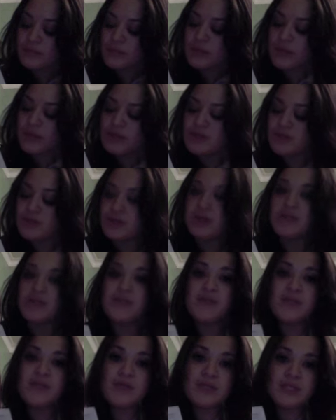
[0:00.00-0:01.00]
So if
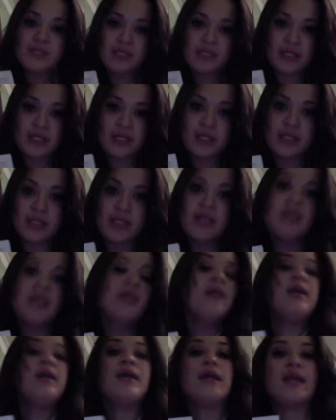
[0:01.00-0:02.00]
you were sitting here
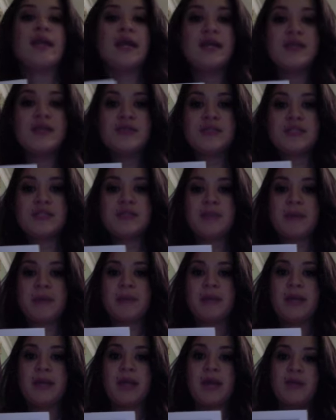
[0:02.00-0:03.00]
and I closed the spa
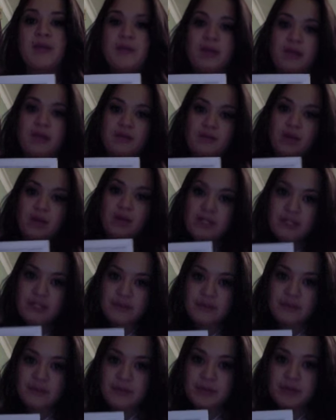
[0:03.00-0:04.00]
party, I would have walked
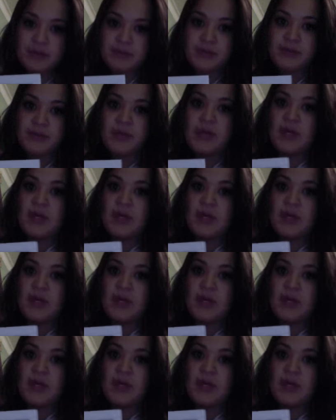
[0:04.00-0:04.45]
everyone through.